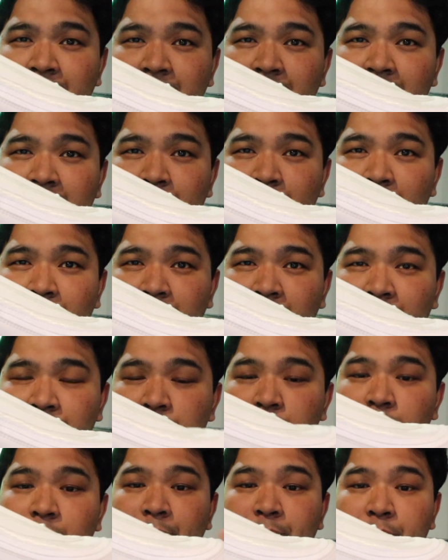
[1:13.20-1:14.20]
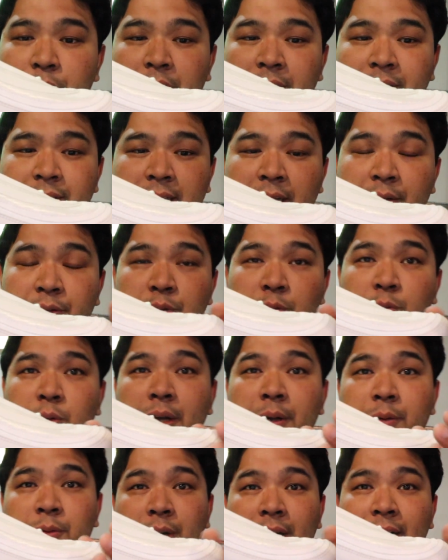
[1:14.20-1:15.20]
thing about the shoe? It boils down to
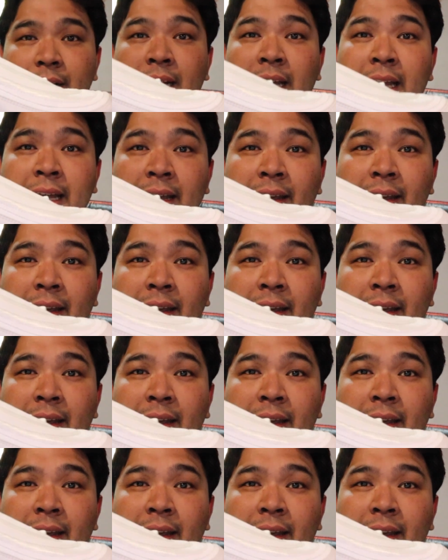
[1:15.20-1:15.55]
one word: